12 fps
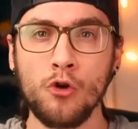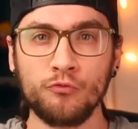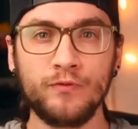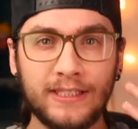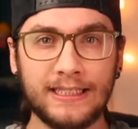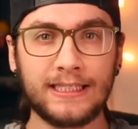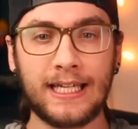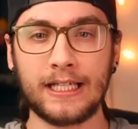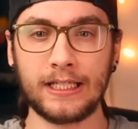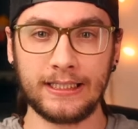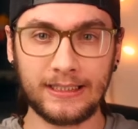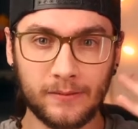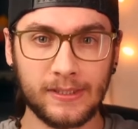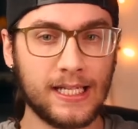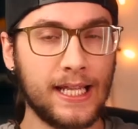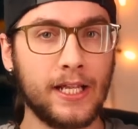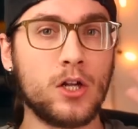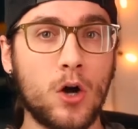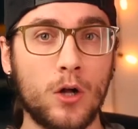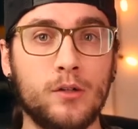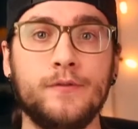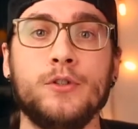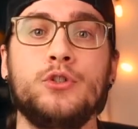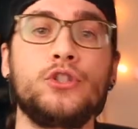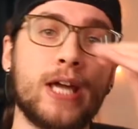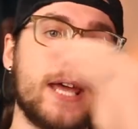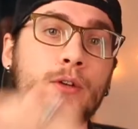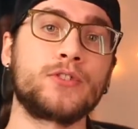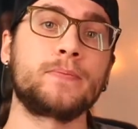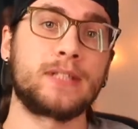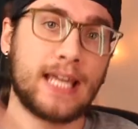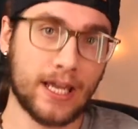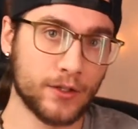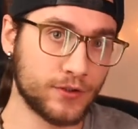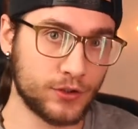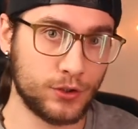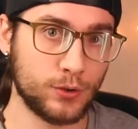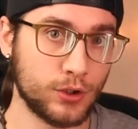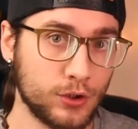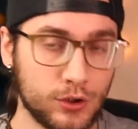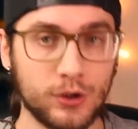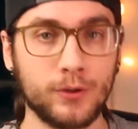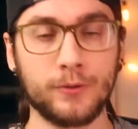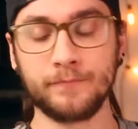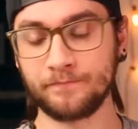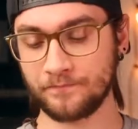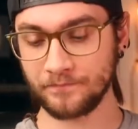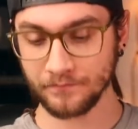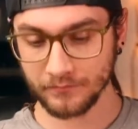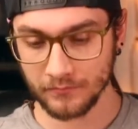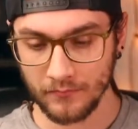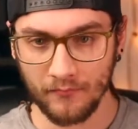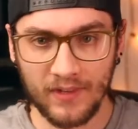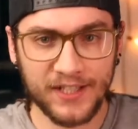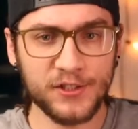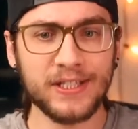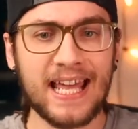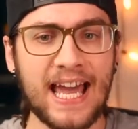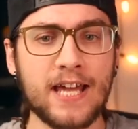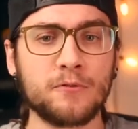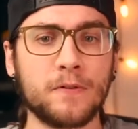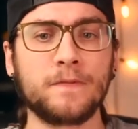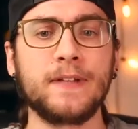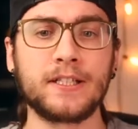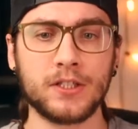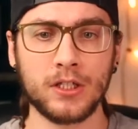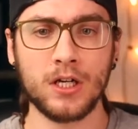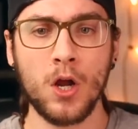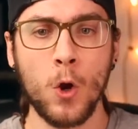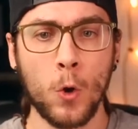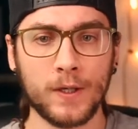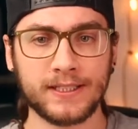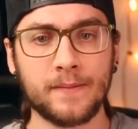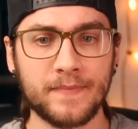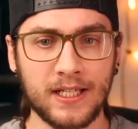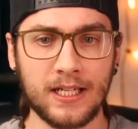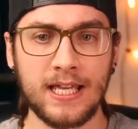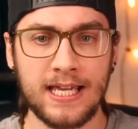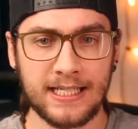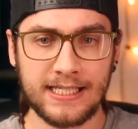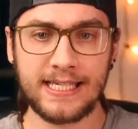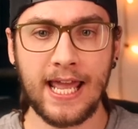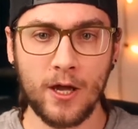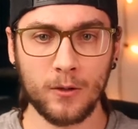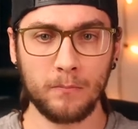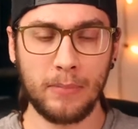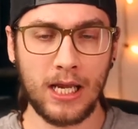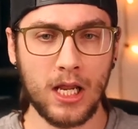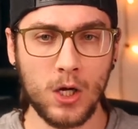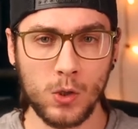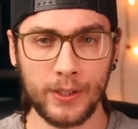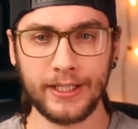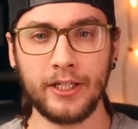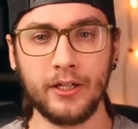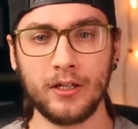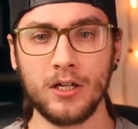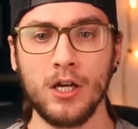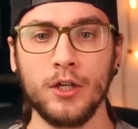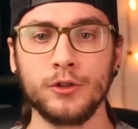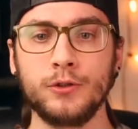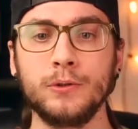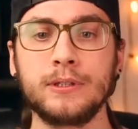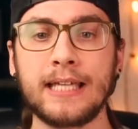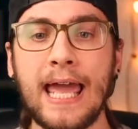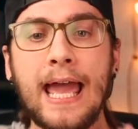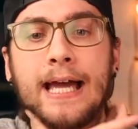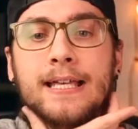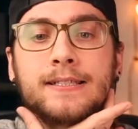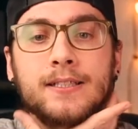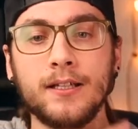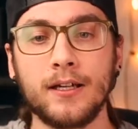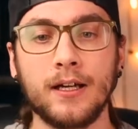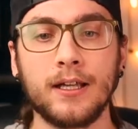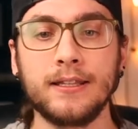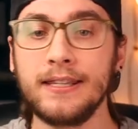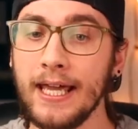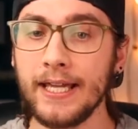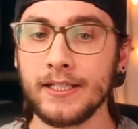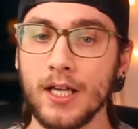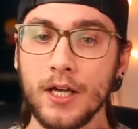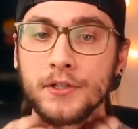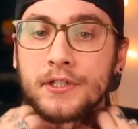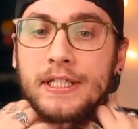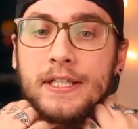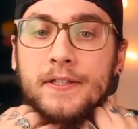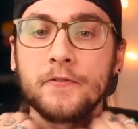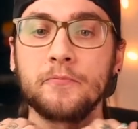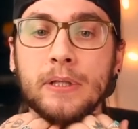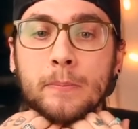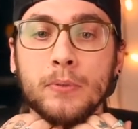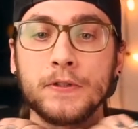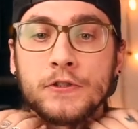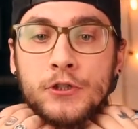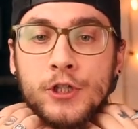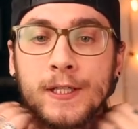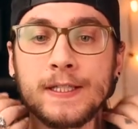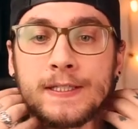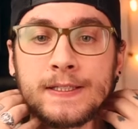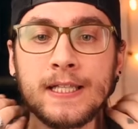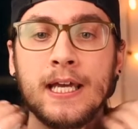really like eliminating all those shadows. Something else that you can do is you can add a reflector or something down below here to cast a light underneath of people's chins